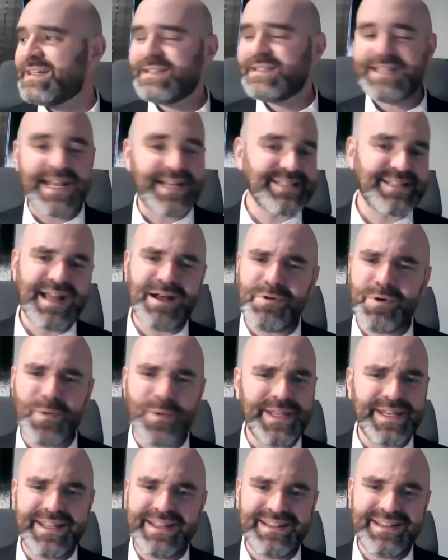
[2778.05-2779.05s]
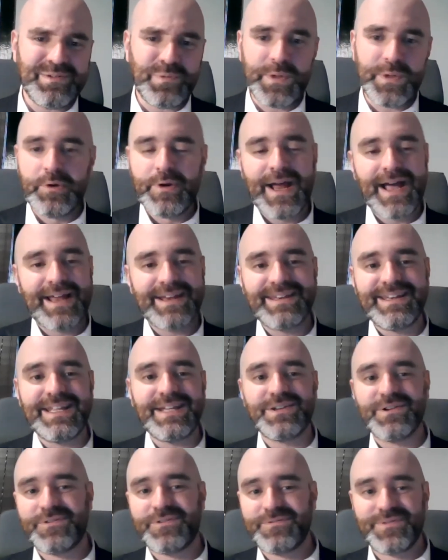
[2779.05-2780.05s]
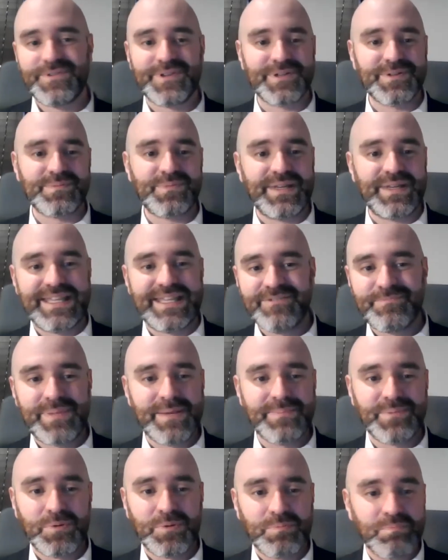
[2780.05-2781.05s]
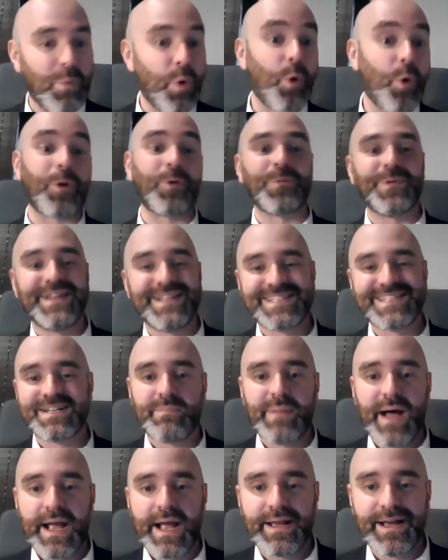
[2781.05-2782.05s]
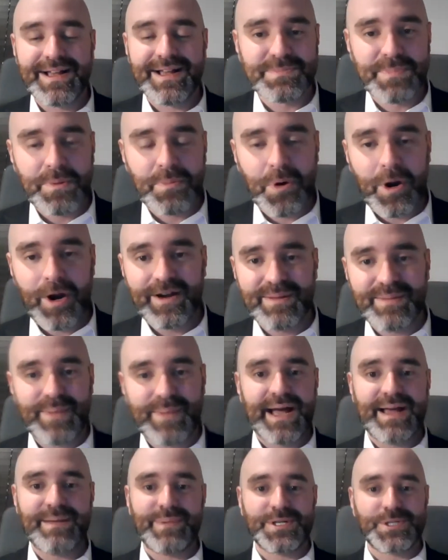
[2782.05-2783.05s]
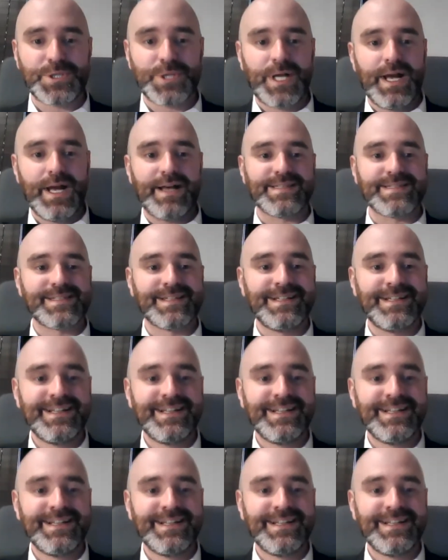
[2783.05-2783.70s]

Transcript: That is not what we need. We do not need to give people more reason to buy guns. People already buy a bunch of guns.